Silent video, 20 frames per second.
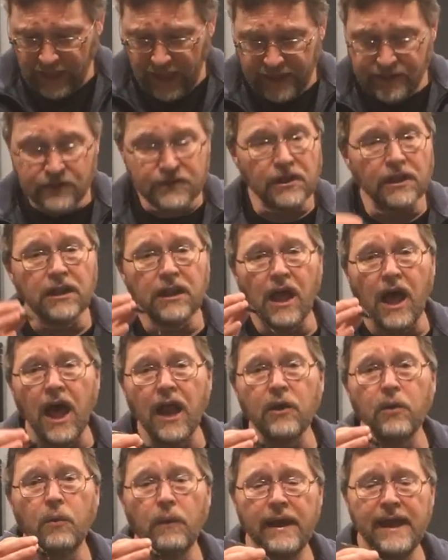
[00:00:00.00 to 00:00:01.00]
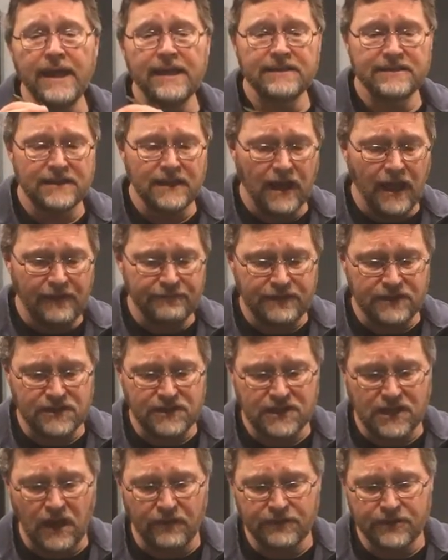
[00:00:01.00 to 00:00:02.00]
And there's a lot of ways that I've
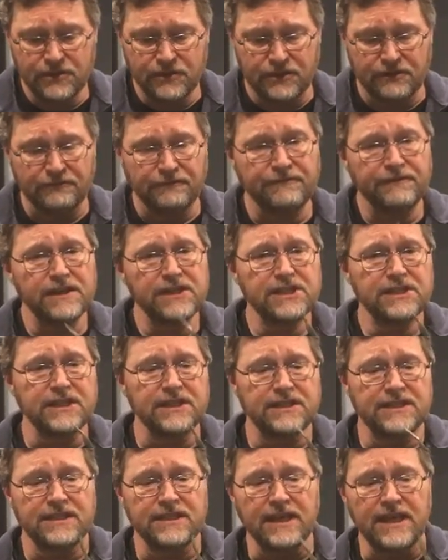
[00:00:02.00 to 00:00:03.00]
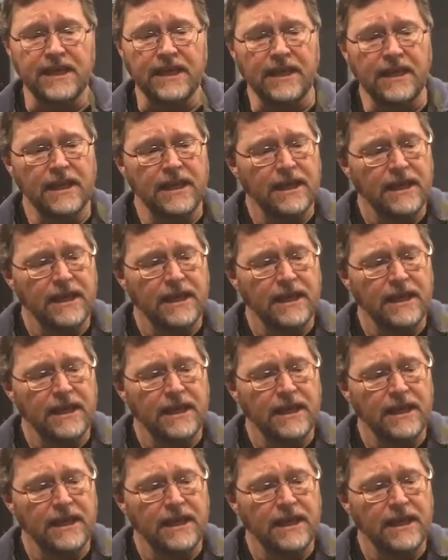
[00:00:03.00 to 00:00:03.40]
discovered you can fish this thing.